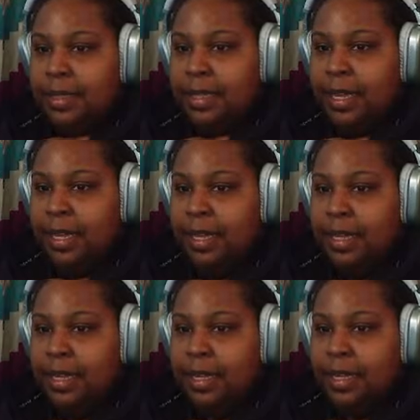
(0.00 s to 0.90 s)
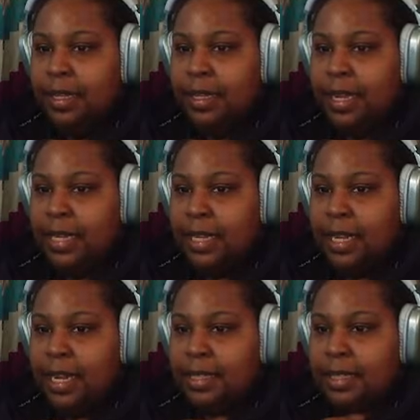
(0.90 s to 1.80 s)
that
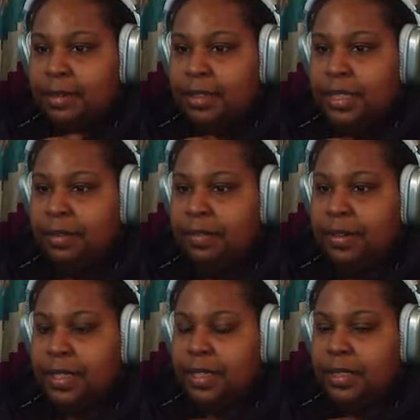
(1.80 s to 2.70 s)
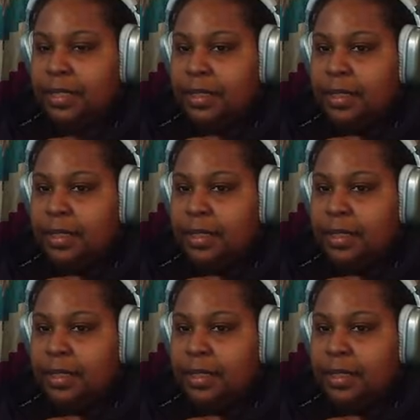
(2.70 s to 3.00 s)
as they receive focus.